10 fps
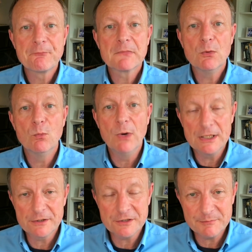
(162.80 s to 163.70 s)

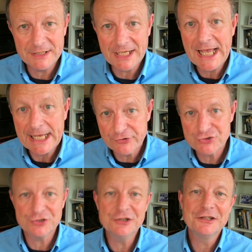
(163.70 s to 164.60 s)
welcoming
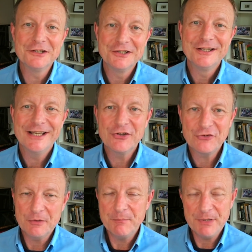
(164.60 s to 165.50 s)
action at
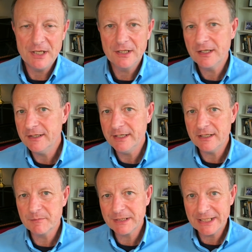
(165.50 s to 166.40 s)
some part near
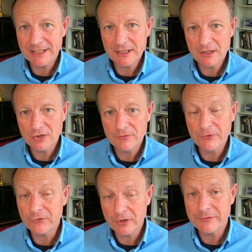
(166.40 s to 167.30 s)
the beginning of the
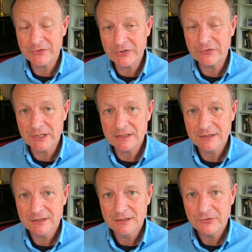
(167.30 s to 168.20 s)
service, doesn't it?
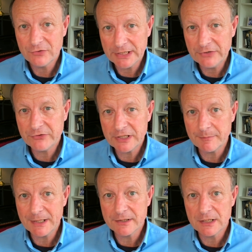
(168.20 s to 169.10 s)
So let's think
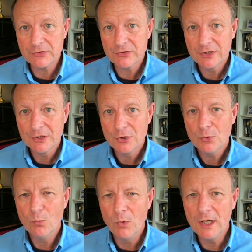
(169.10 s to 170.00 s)
about this.
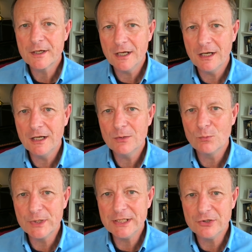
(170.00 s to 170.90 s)
What are
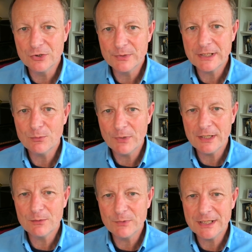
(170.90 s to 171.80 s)
we doing
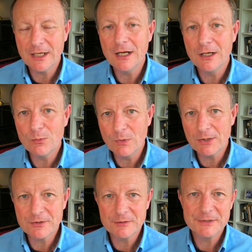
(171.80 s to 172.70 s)
when we are
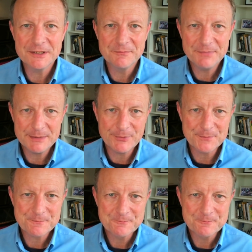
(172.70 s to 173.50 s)
welcoming people?